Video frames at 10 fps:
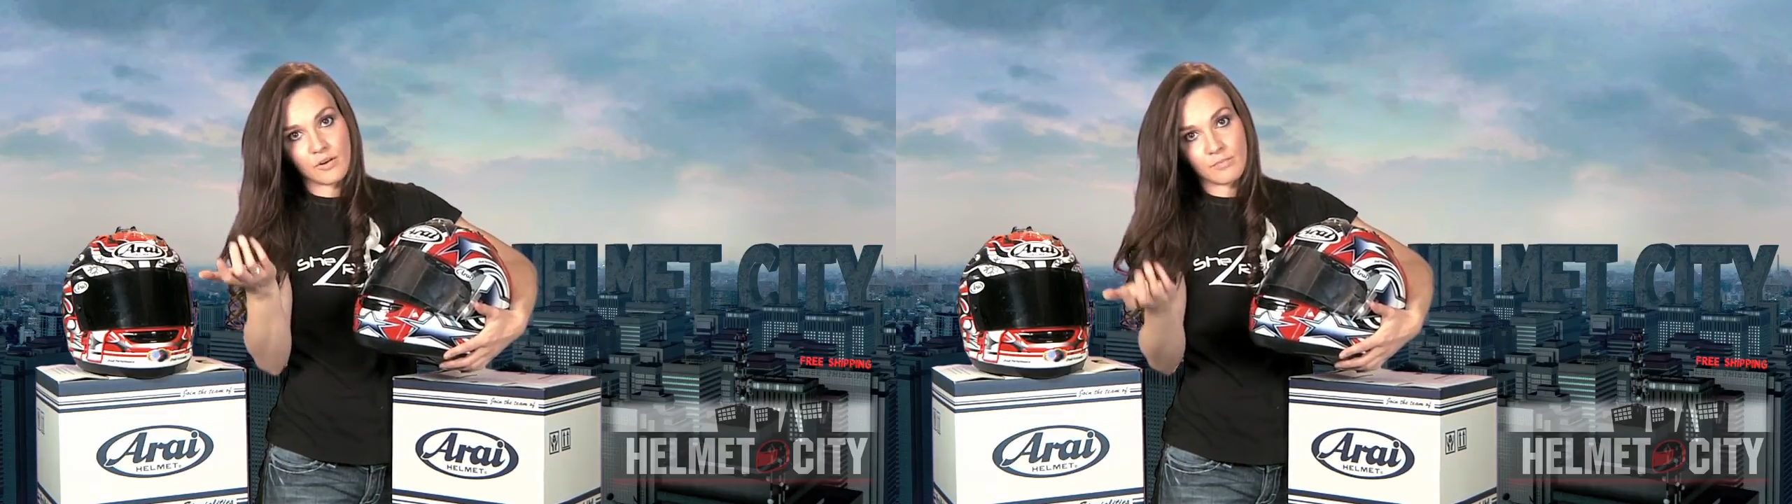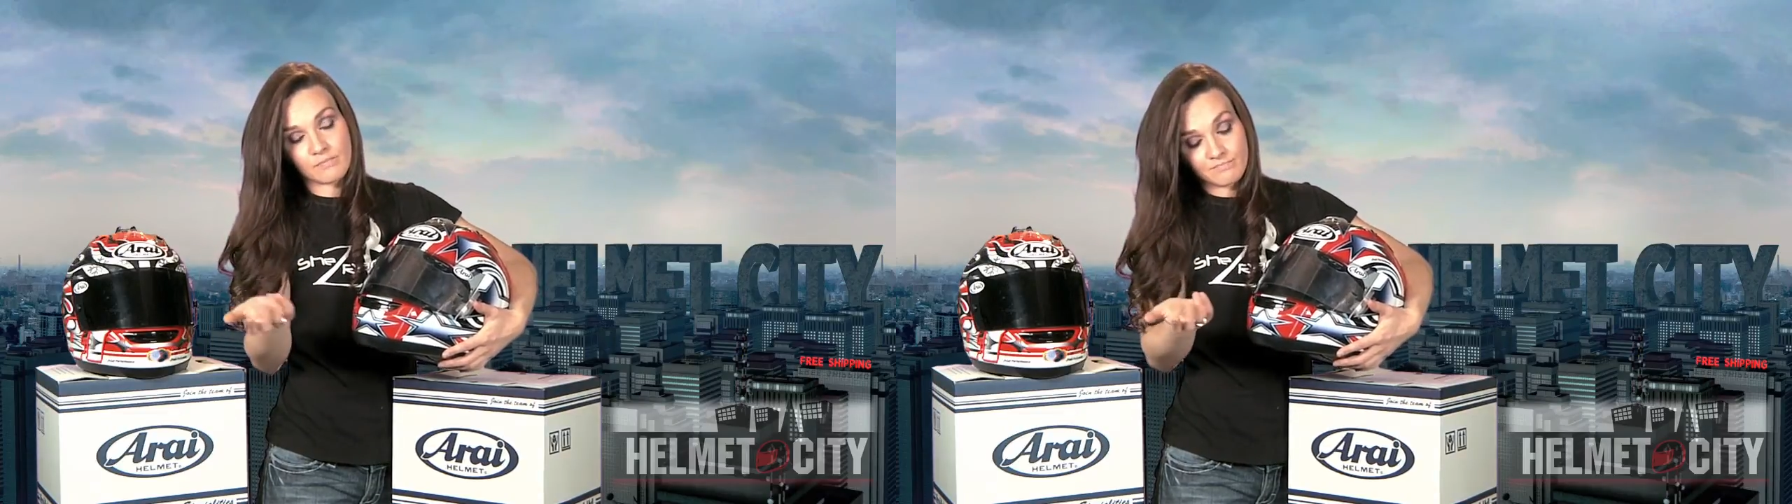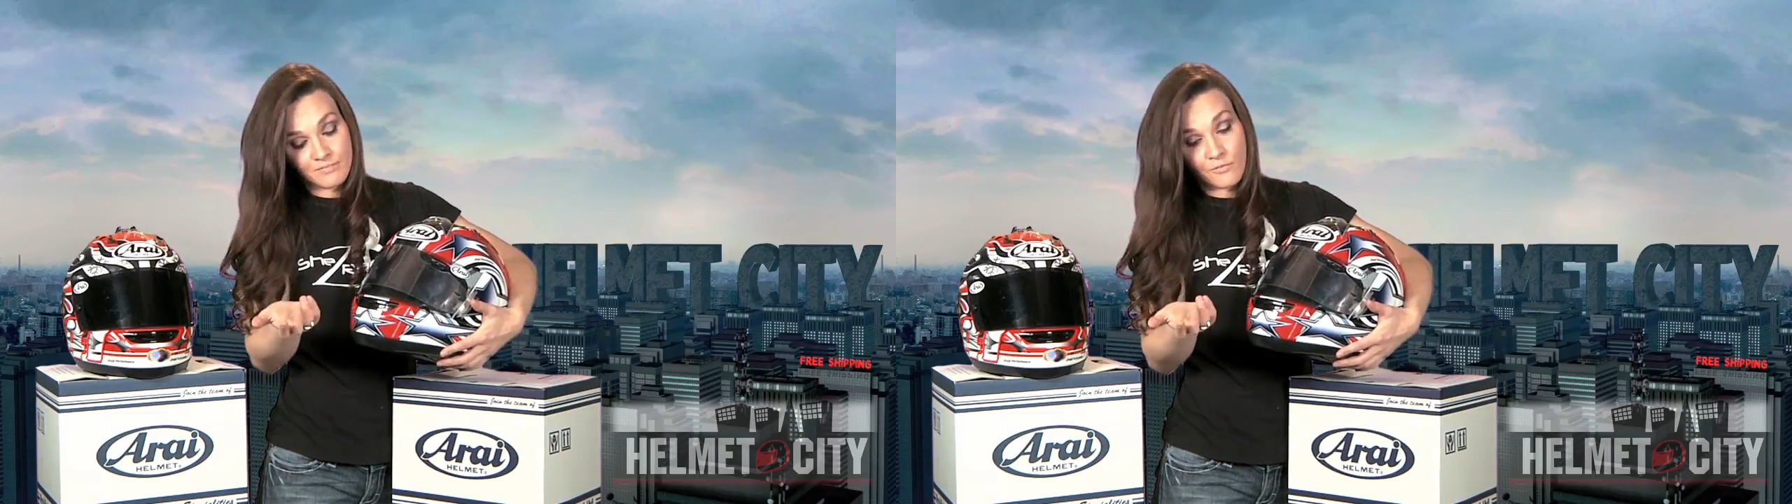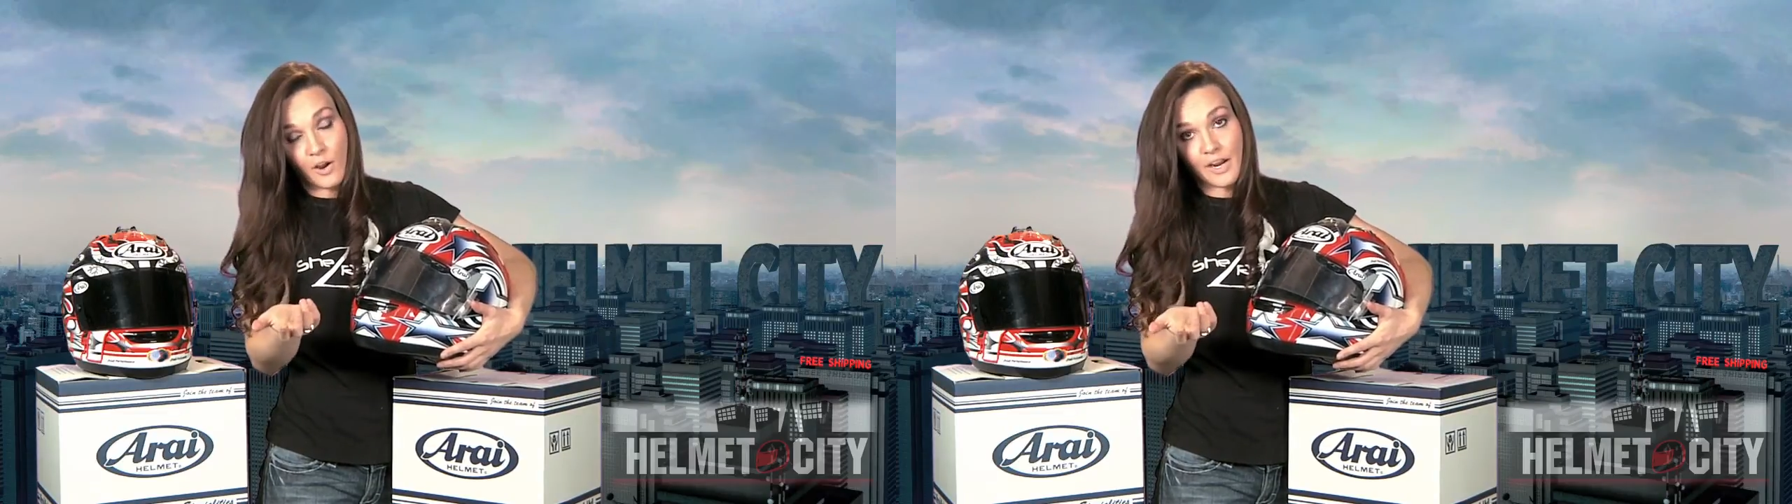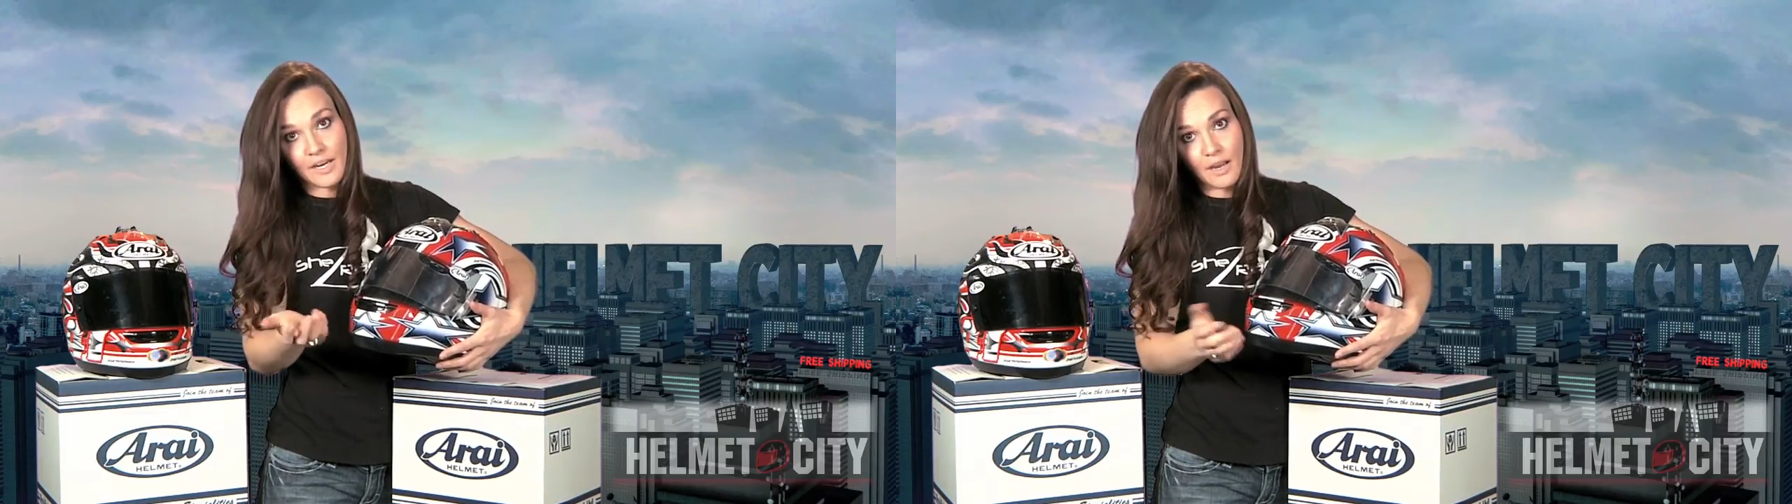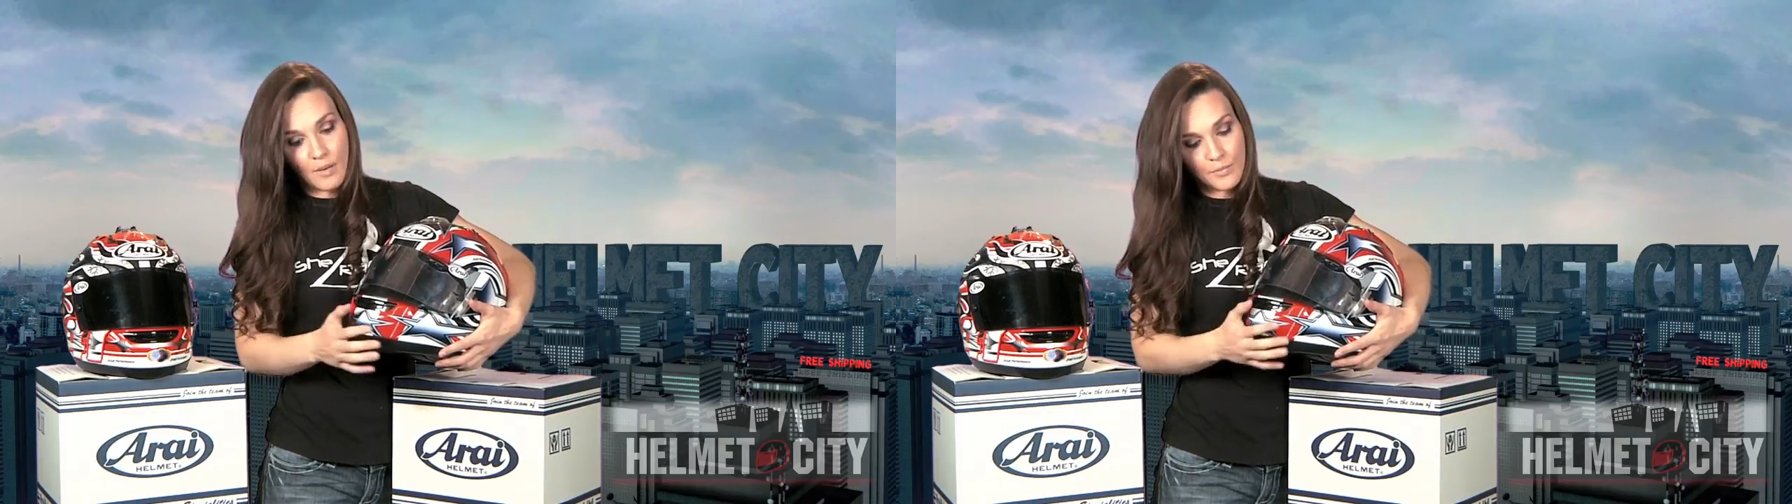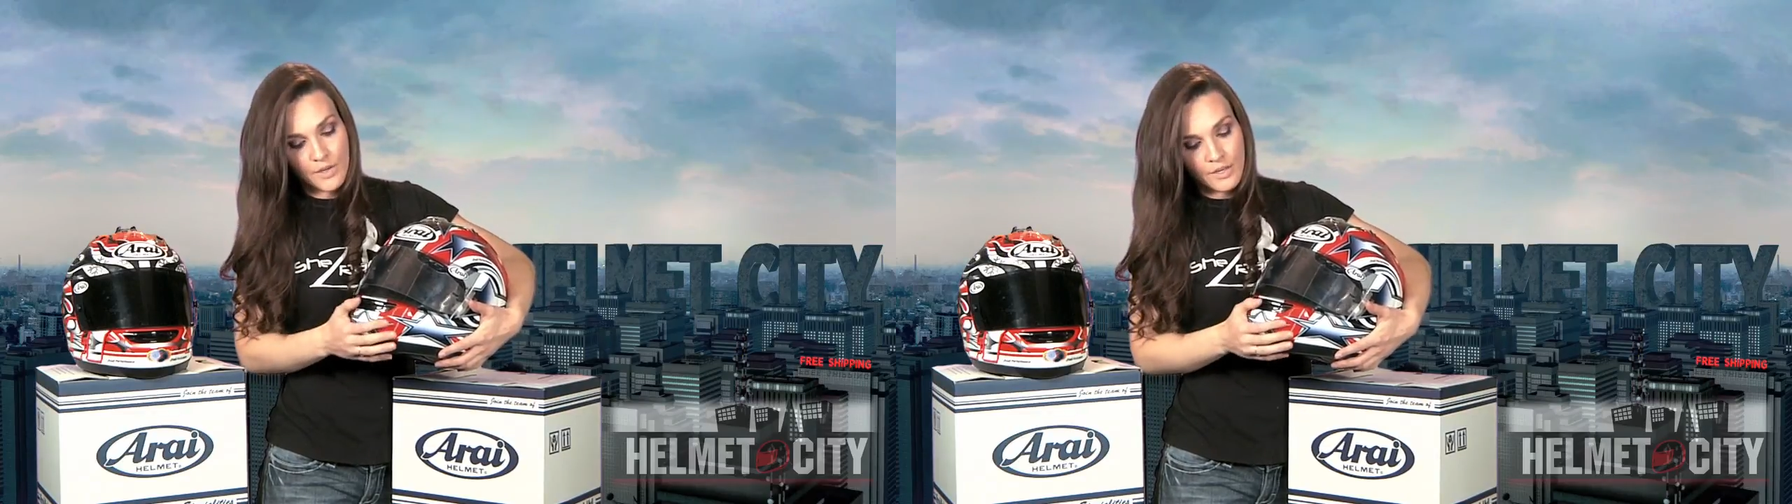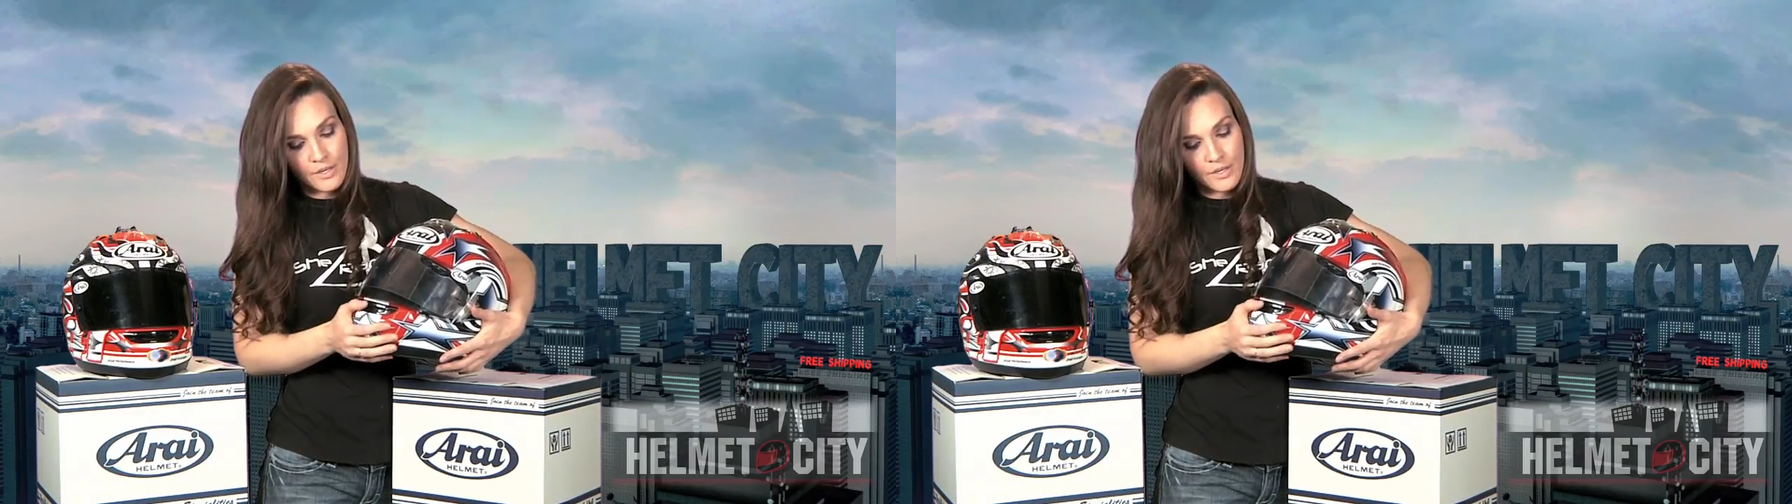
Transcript: from fogging up.